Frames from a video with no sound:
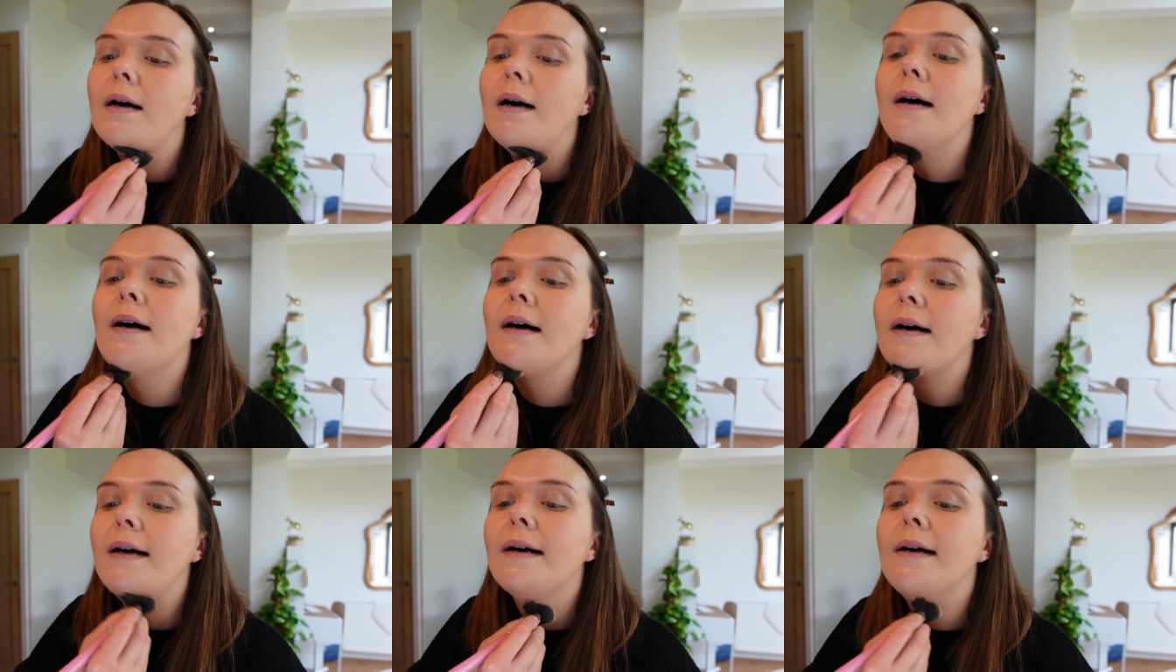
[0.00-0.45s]

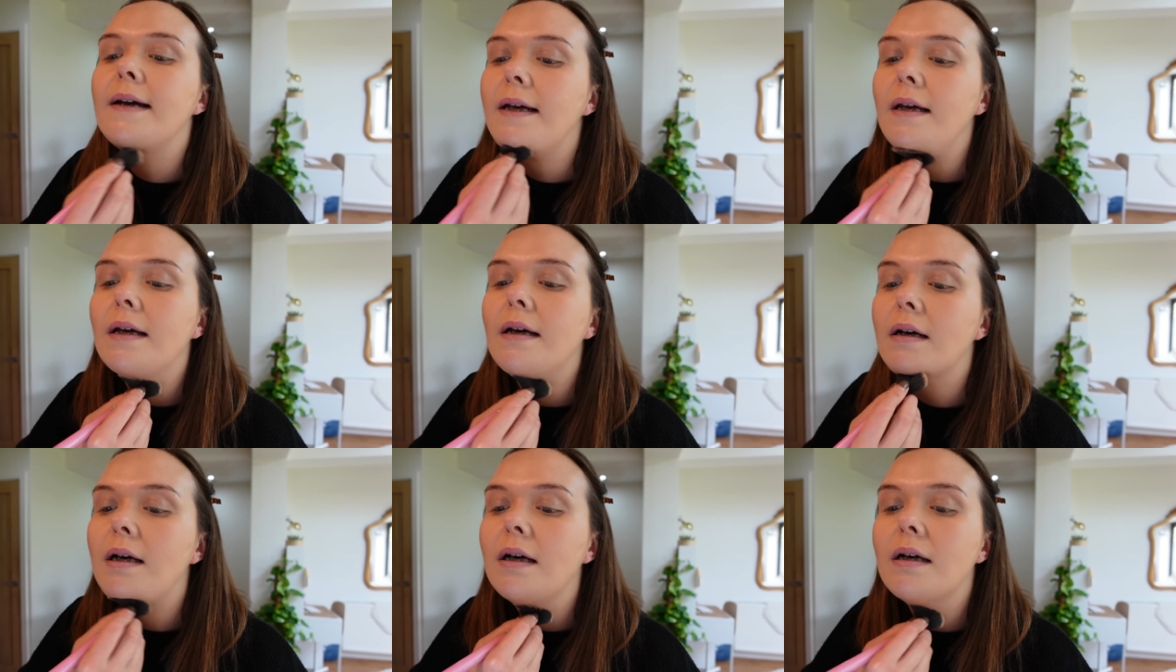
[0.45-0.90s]

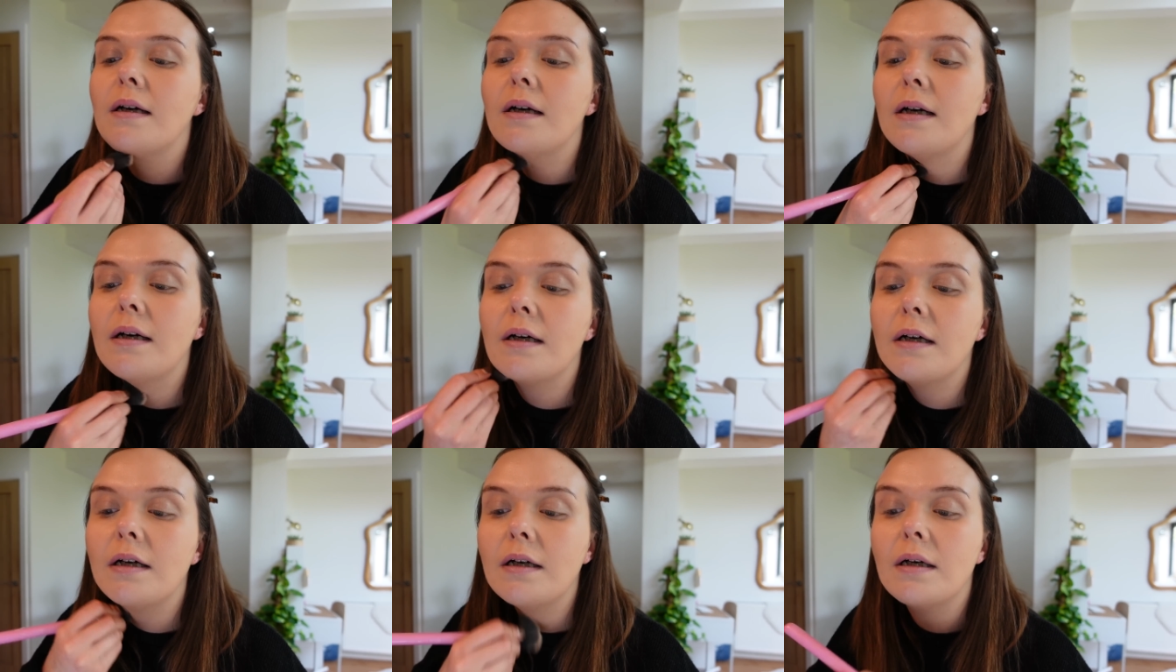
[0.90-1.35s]
I
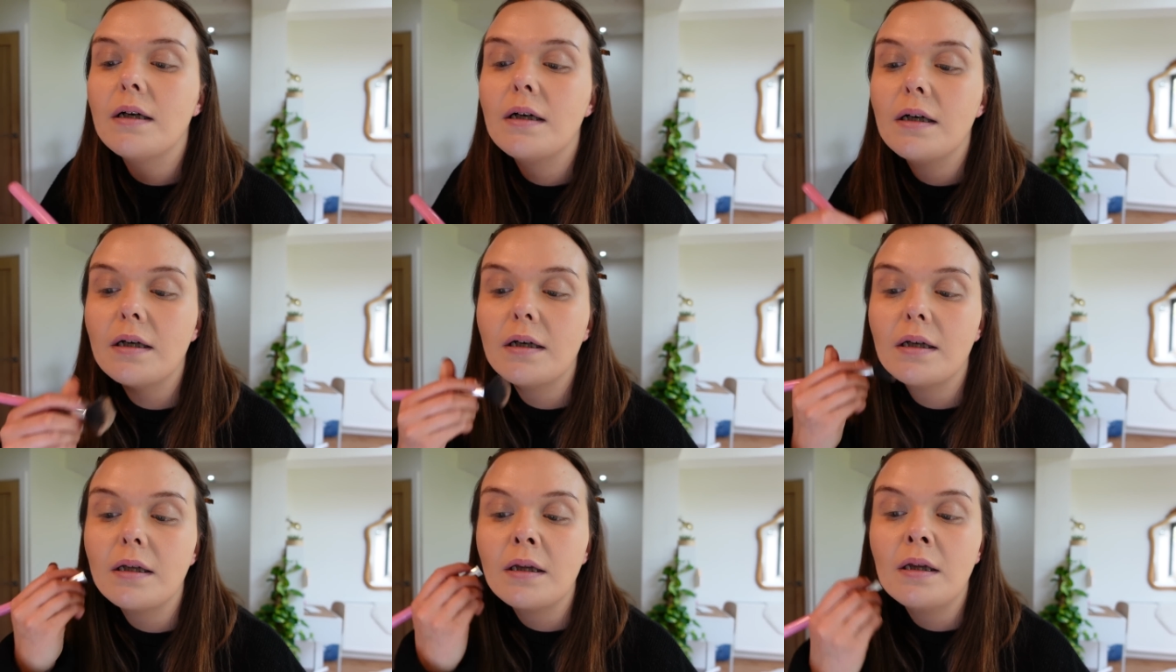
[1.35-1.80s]

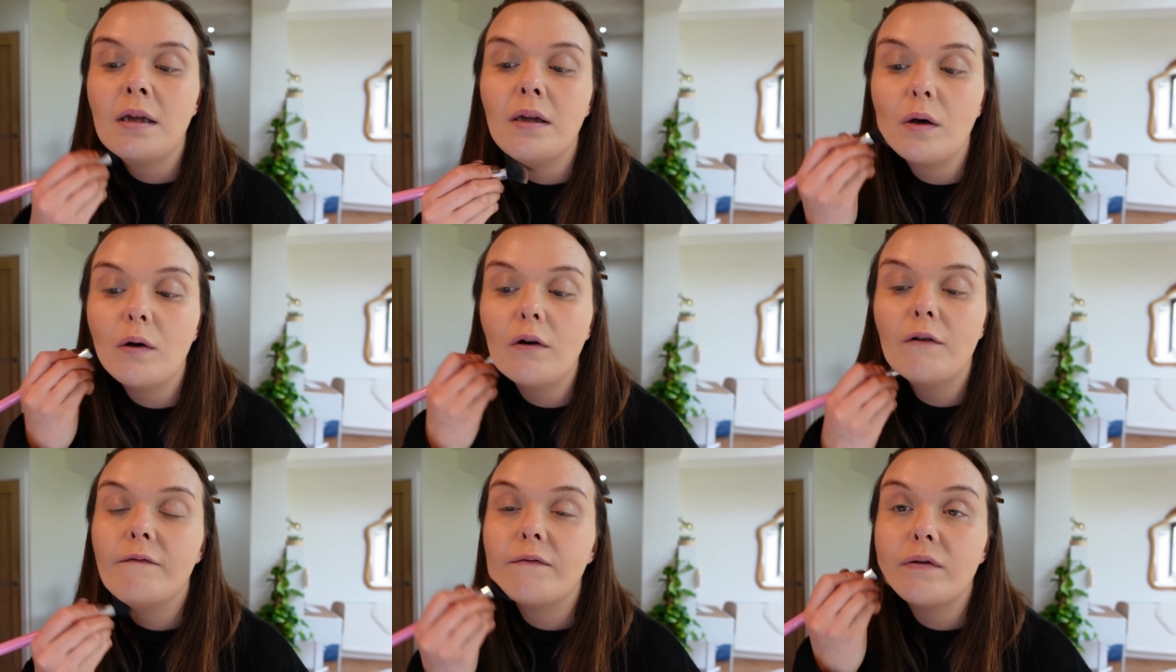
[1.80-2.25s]

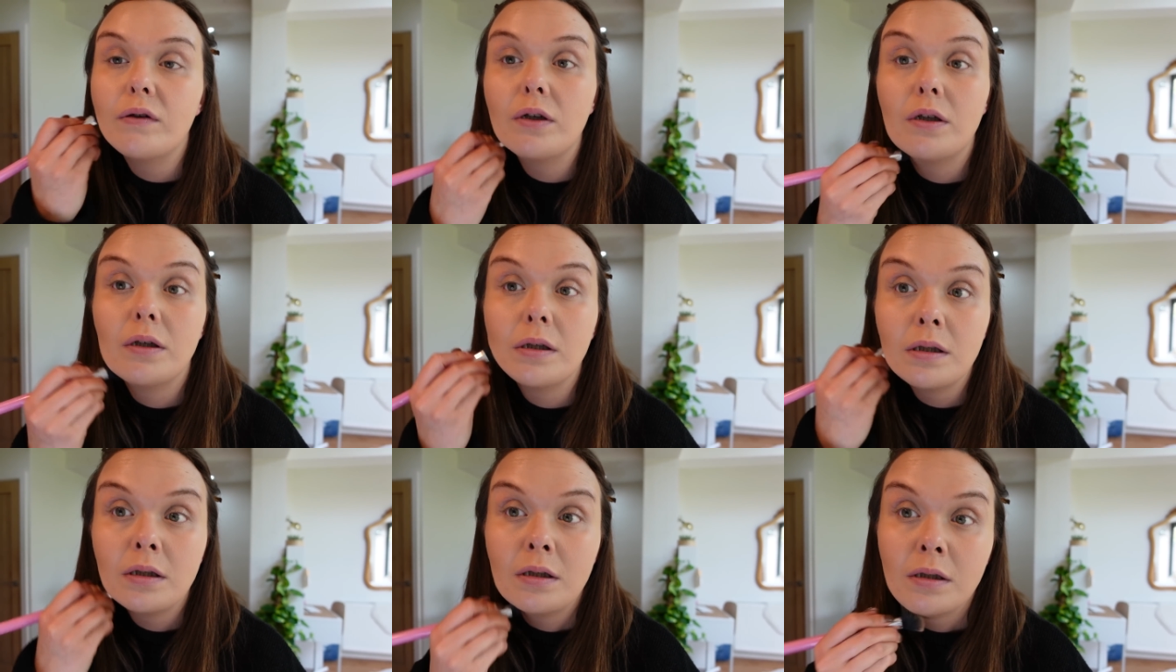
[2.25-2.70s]

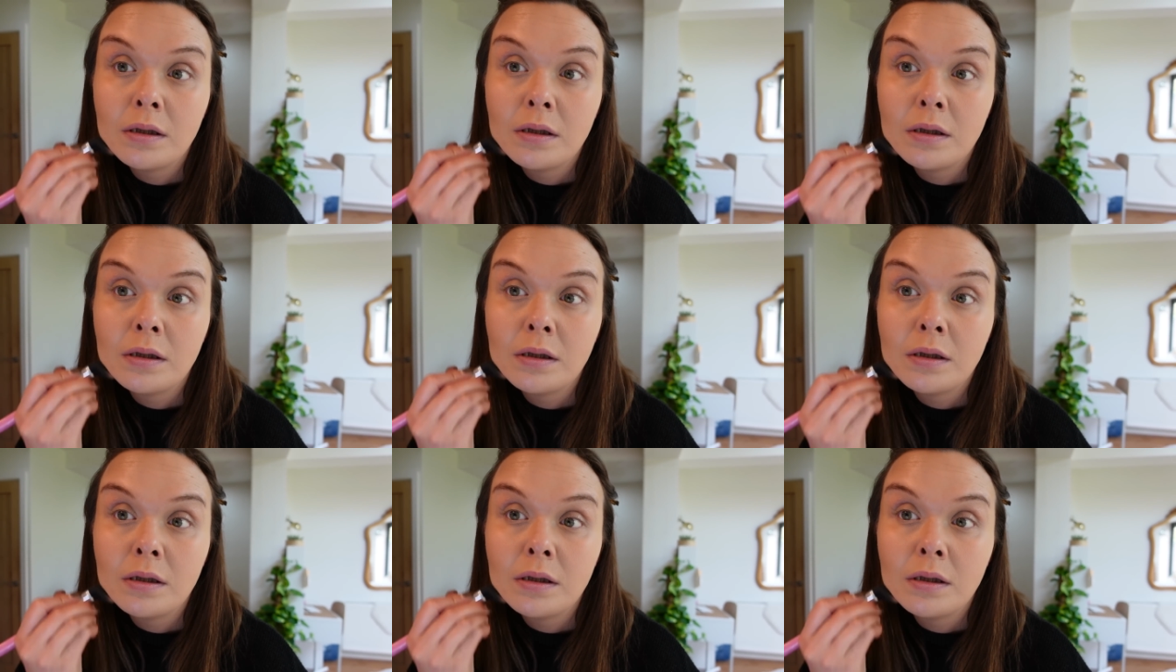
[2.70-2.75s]
love